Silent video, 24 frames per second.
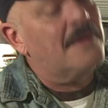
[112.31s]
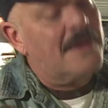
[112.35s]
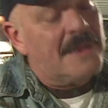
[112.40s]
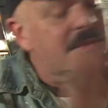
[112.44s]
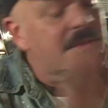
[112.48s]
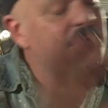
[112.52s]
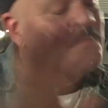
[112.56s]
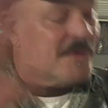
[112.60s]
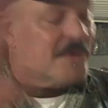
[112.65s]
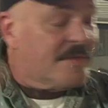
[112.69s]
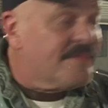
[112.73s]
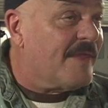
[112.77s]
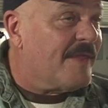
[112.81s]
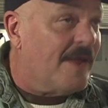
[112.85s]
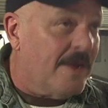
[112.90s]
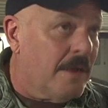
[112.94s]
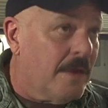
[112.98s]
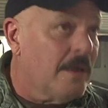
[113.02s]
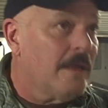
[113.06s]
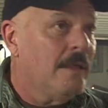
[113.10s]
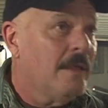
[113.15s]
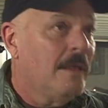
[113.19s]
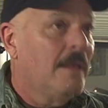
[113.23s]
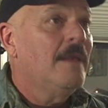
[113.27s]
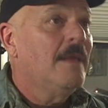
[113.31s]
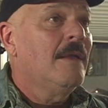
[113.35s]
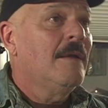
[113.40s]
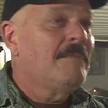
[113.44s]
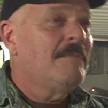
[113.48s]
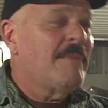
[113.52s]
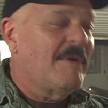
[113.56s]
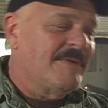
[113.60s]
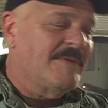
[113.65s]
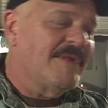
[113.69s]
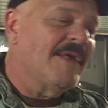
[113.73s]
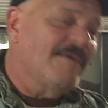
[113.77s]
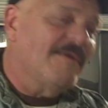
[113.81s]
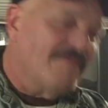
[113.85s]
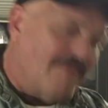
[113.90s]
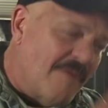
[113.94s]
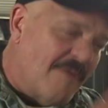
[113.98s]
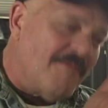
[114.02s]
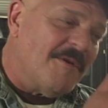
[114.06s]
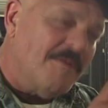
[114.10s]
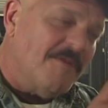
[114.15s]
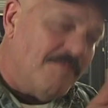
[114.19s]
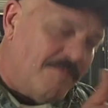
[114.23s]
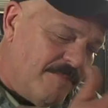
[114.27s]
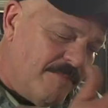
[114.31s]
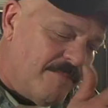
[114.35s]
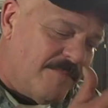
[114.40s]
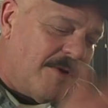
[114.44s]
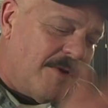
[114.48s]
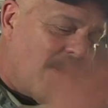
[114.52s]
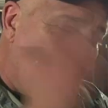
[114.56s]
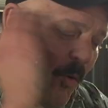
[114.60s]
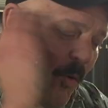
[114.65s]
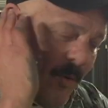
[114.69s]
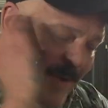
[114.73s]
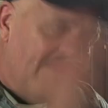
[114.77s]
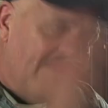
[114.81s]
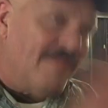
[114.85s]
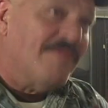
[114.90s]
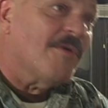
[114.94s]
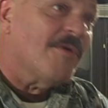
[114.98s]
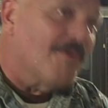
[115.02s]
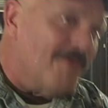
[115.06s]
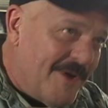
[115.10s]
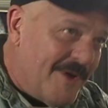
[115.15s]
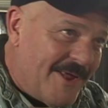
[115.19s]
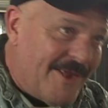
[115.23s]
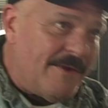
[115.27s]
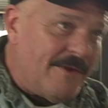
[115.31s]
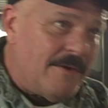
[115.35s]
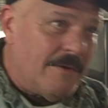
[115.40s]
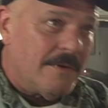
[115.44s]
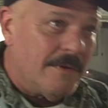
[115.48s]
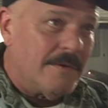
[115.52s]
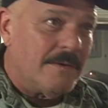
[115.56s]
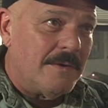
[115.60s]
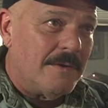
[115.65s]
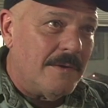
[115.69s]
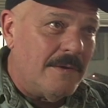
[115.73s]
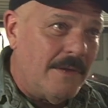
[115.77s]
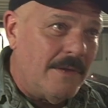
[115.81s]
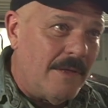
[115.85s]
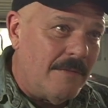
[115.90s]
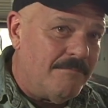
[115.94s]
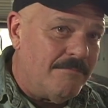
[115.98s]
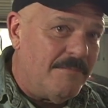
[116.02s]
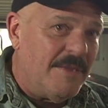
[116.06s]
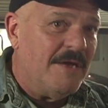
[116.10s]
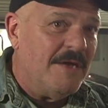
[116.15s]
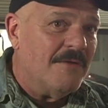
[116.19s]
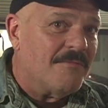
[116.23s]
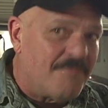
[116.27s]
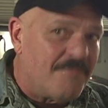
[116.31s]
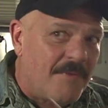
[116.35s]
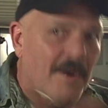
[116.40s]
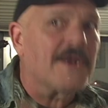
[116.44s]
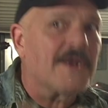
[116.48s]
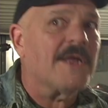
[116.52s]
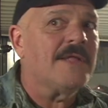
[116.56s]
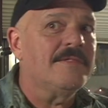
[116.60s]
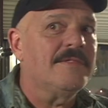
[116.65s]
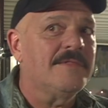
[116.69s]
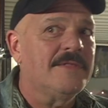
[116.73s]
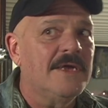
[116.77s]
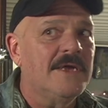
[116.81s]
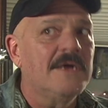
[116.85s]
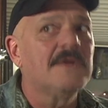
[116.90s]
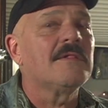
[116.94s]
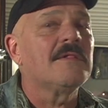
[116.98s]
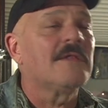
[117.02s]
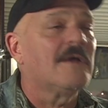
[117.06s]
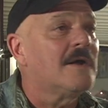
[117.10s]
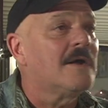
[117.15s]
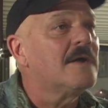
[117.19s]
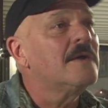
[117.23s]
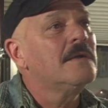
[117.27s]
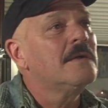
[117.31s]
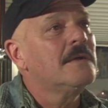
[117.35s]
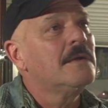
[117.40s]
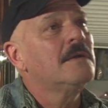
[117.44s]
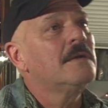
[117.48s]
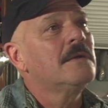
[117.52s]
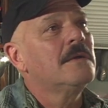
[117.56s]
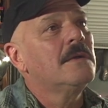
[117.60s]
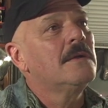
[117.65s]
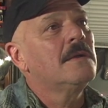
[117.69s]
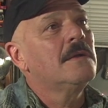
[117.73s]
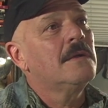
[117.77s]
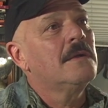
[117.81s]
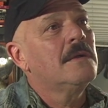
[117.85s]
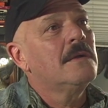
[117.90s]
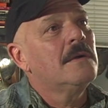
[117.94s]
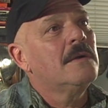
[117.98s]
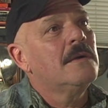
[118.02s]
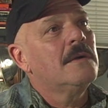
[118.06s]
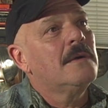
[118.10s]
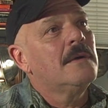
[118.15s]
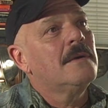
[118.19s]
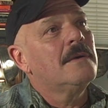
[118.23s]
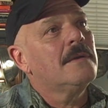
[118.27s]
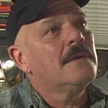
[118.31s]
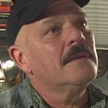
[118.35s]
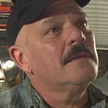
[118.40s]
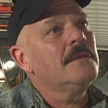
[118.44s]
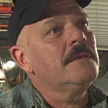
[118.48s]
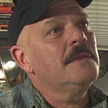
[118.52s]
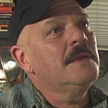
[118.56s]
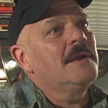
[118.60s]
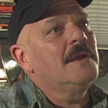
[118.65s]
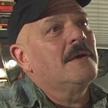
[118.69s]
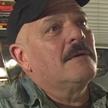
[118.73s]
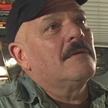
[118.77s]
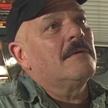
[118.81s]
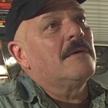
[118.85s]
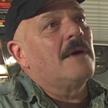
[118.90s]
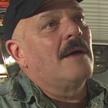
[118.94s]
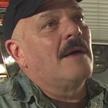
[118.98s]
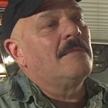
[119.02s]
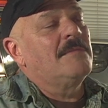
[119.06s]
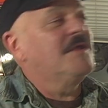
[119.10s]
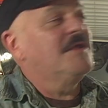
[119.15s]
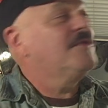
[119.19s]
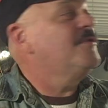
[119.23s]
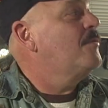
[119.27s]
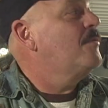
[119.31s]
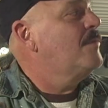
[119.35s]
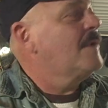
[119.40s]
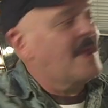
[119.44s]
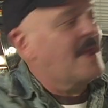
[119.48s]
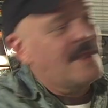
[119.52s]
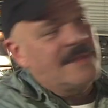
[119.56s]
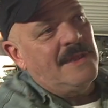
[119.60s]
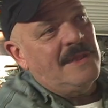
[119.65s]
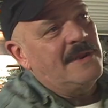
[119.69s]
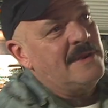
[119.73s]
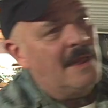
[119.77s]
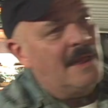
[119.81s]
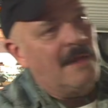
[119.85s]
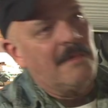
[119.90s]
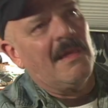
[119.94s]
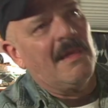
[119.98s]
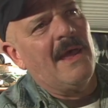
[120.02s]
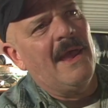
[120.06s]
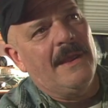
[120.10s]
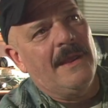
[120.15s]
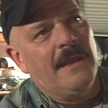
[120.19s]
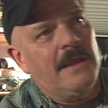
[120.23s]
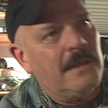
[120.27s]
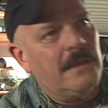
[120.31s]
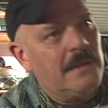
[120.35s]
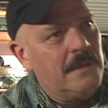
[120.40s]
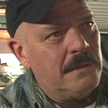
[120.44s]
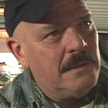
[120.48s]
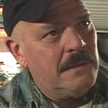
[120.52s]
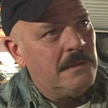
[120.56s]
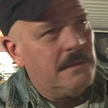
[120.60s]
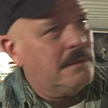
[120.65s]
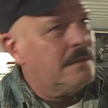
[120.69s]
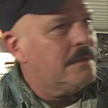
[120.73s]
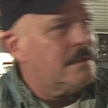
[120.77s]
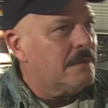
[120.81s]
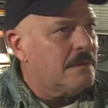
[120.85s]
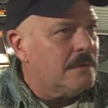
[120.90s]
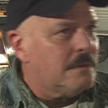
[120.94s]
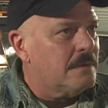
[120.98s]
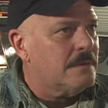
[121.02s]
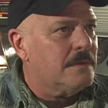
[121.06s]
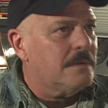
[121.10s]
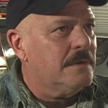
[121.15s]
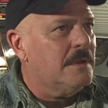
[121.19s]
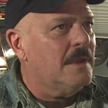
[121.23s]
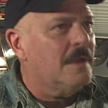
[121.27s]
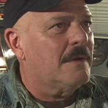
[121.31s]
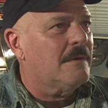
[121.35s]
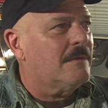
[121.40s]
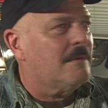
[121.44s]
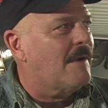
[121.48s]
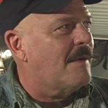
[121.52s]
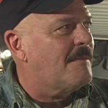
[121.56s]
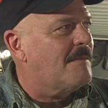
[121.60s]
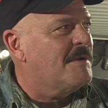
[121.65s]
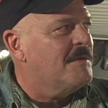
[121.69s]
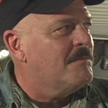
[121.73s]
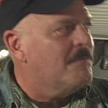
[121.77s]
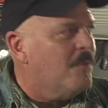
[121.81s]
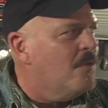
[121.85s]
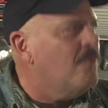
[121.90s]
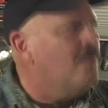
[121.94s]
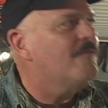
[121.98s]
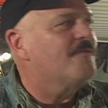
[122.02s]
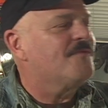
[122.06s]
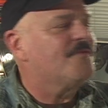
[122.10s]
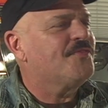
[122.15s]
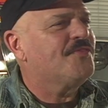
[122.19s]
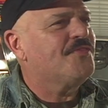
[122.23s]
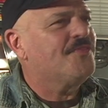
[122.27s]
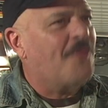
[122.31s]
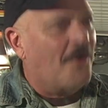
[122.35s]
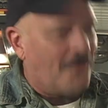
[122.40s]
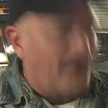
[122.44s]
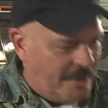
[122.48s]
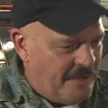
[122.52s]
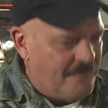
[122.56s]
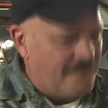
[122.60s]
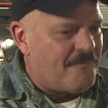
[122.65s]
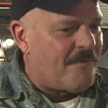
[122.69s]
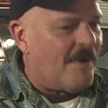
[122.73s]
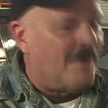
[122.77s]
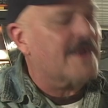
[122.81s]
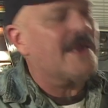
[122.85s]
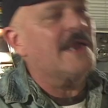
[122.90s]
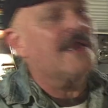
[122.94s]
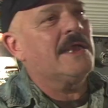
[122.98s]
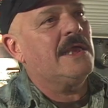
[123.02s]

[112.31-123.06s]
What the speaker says: that's one thing. But I'm saying, if I'm gonna go into it and be a fucking dealer, you know, I'm gonna do what I did in L.A. You know, I'm gonna move 30 fucking